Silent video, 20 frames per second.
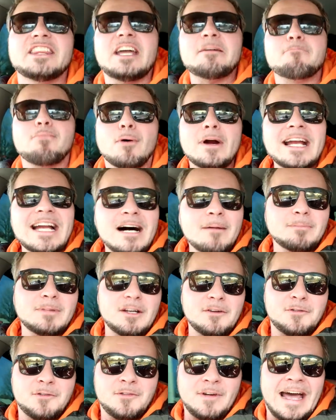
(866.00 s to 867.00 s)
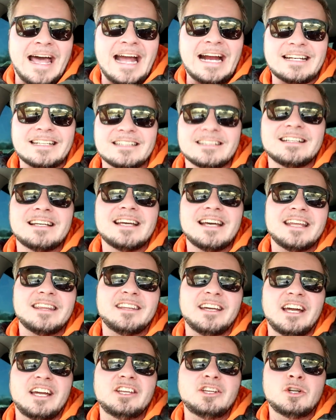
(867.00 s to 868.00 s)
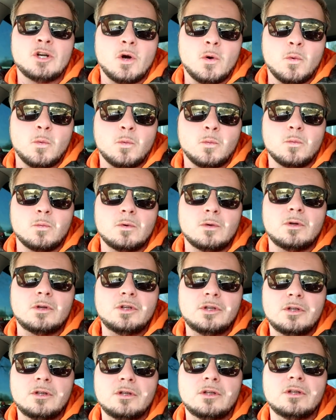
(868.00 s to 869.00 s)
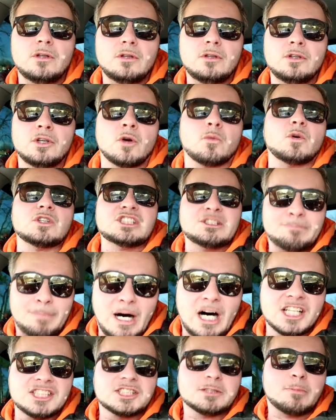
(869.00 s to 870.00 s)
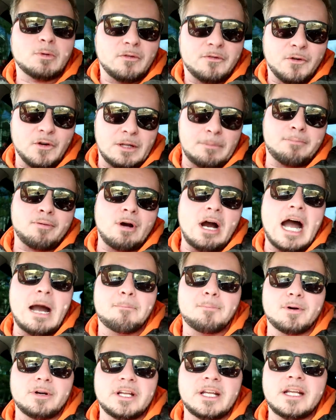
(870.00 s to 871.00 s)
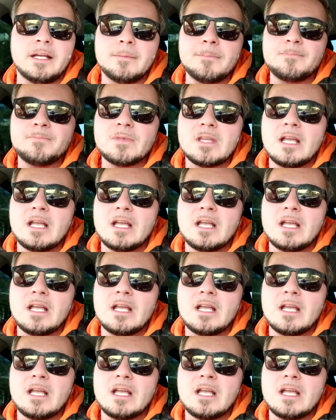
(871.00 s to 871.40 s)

they bring up the fact that you're responsible for the property